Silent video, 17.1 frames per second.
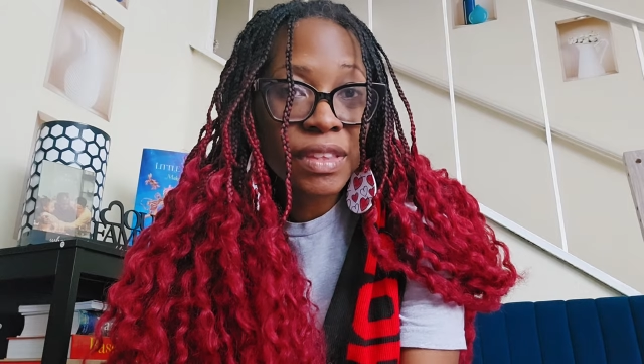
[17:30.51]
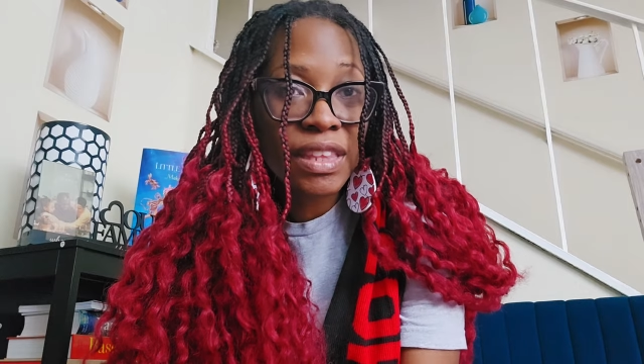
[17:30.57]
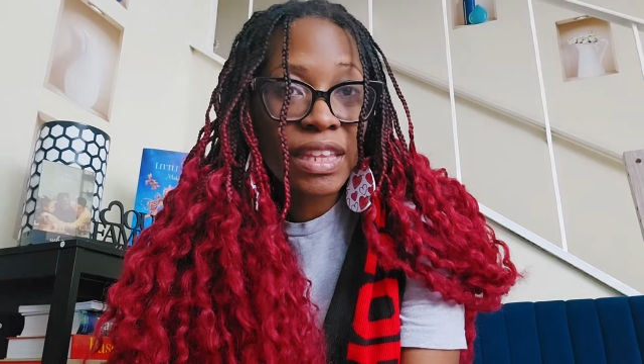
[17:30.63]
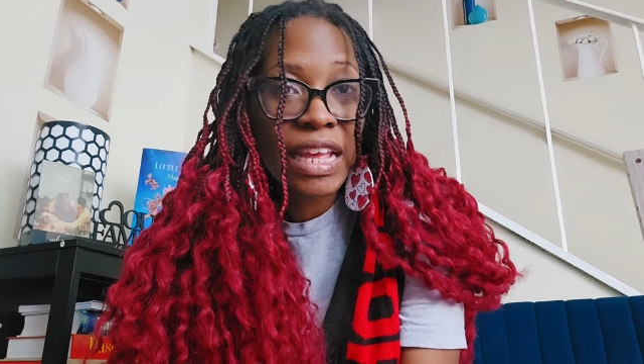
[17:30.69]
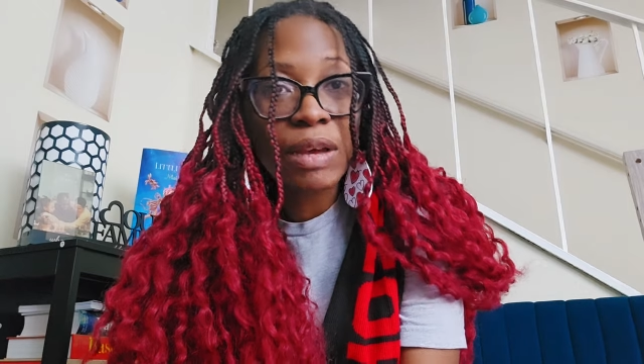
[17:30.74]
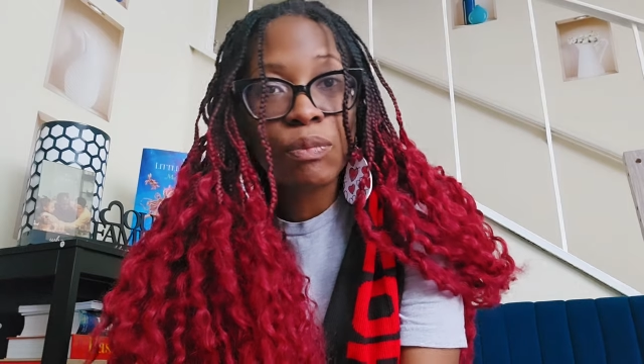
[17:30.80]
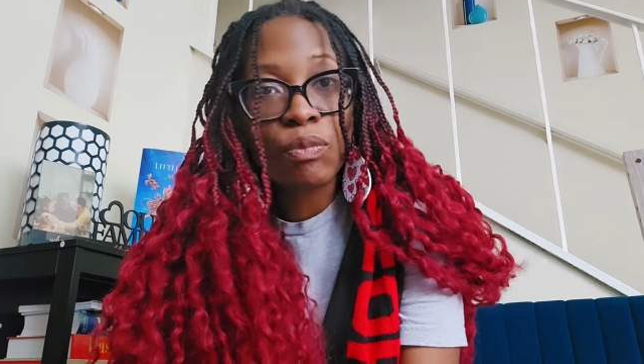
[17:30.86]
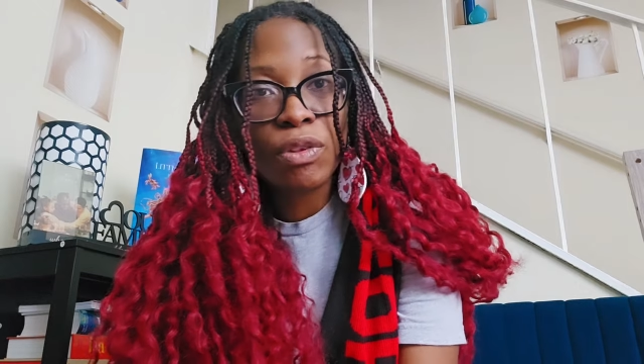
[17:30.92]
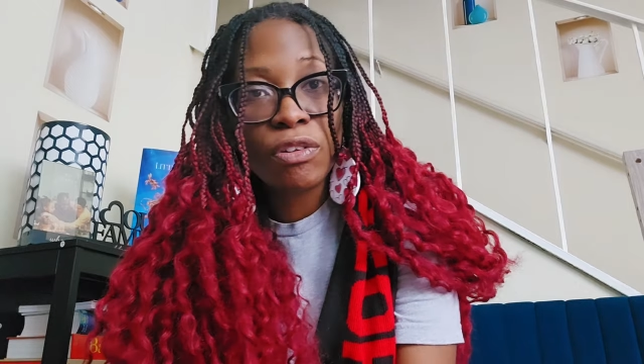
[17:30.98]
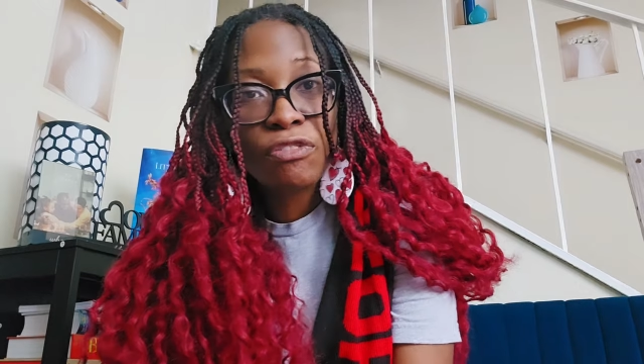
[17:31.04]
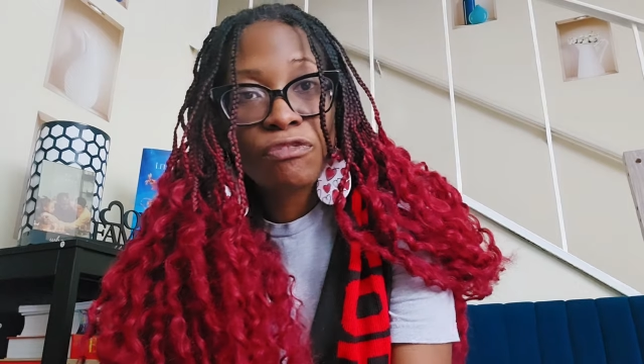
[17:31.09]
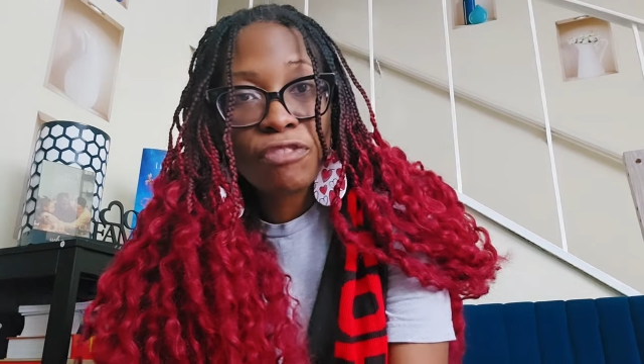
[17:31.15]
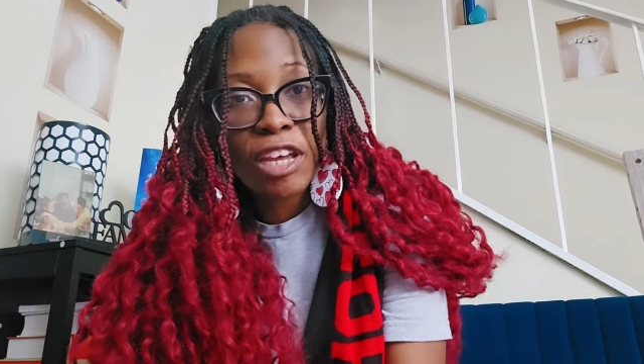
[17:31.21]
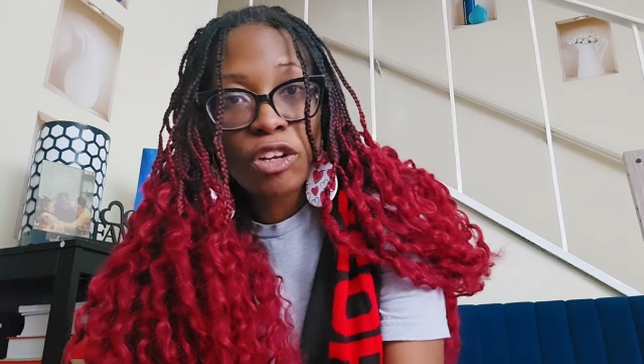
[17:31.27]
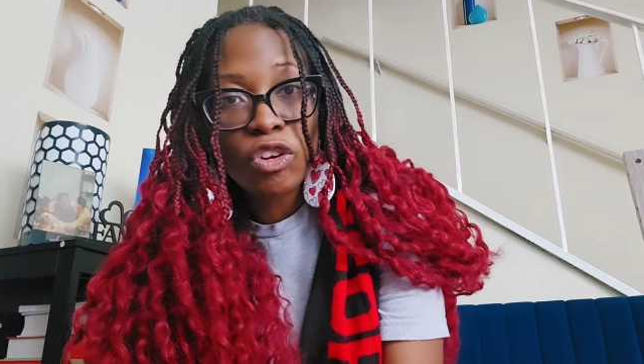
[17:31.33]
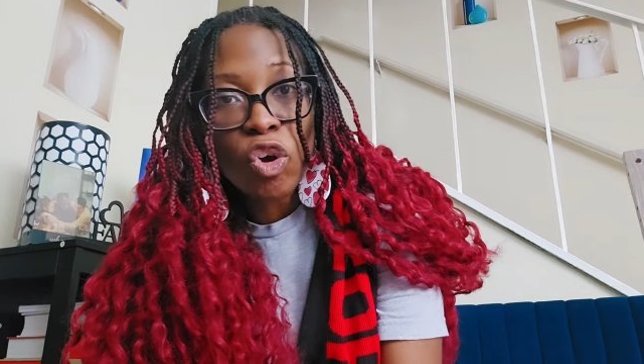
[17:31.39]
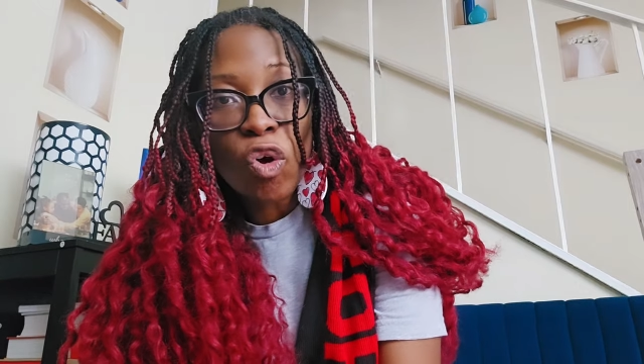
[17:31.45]
that will
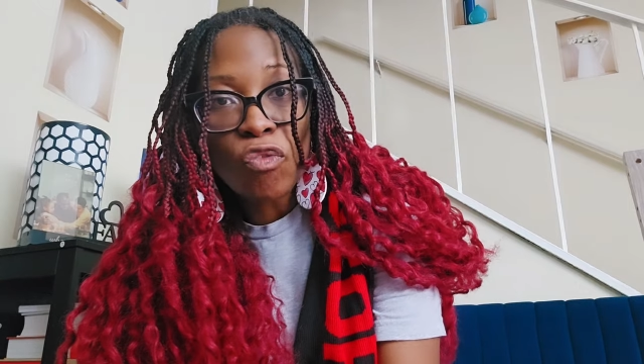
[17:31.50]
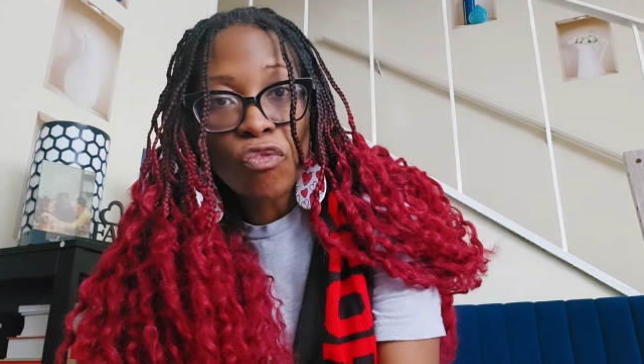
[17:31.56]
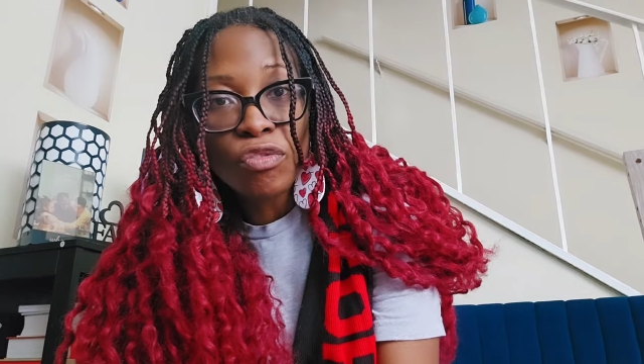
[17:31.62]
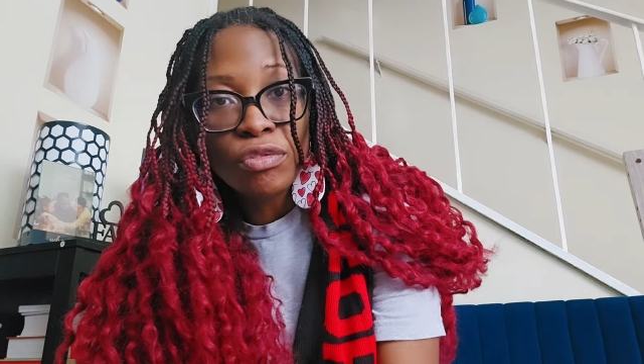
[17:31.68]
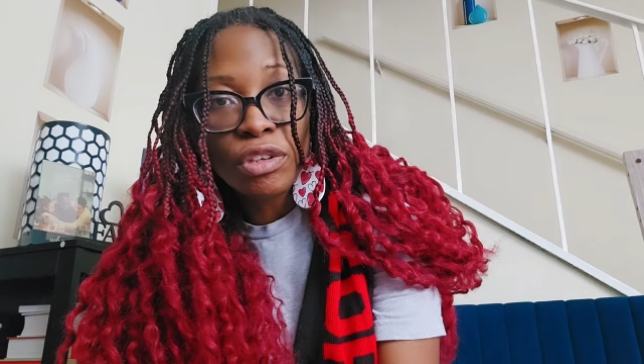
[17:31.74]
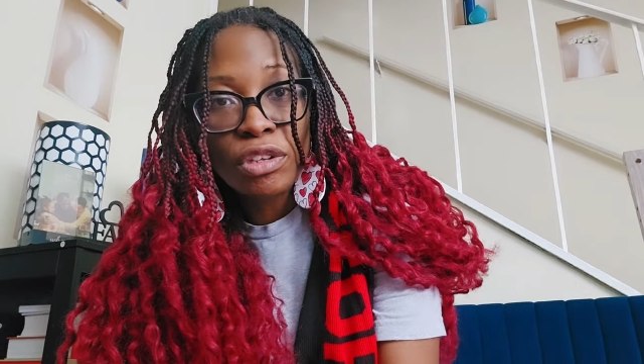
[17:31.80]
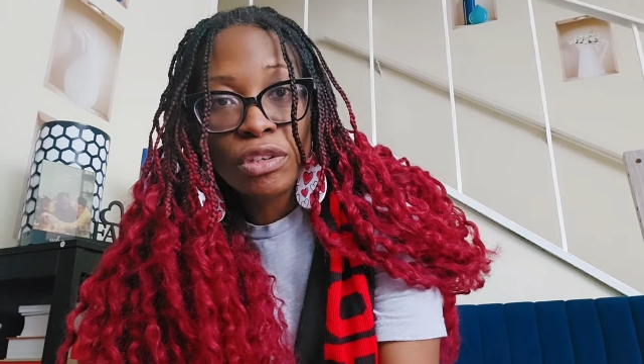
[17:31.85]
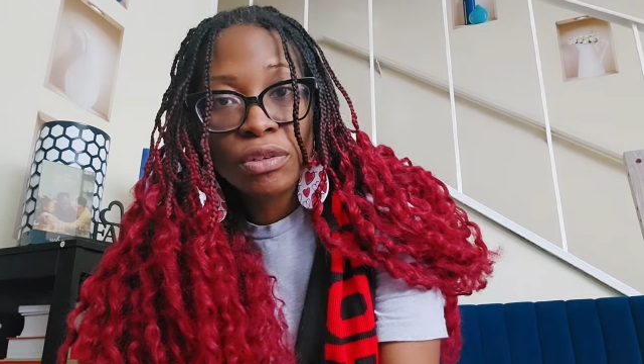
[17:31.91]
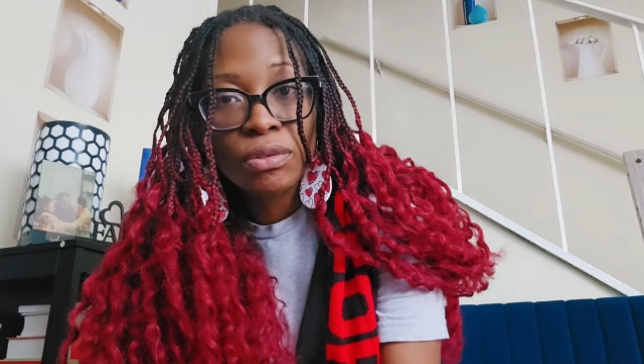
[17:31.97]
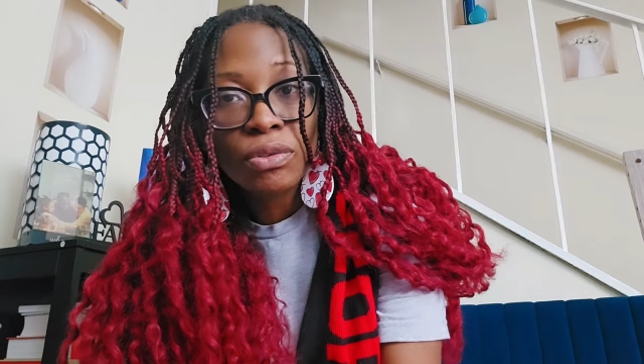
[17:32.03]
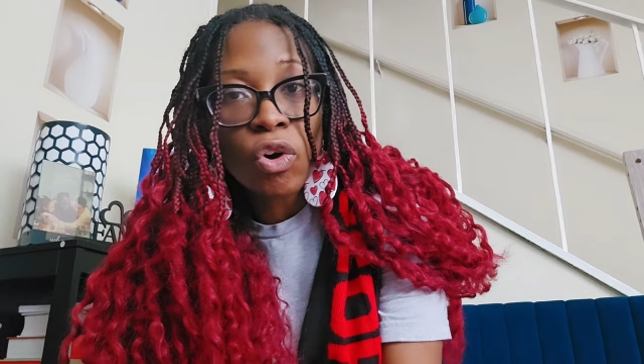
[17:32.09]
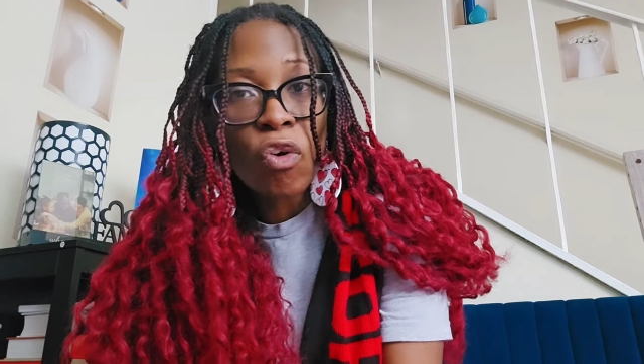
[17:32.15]
fade over, you know,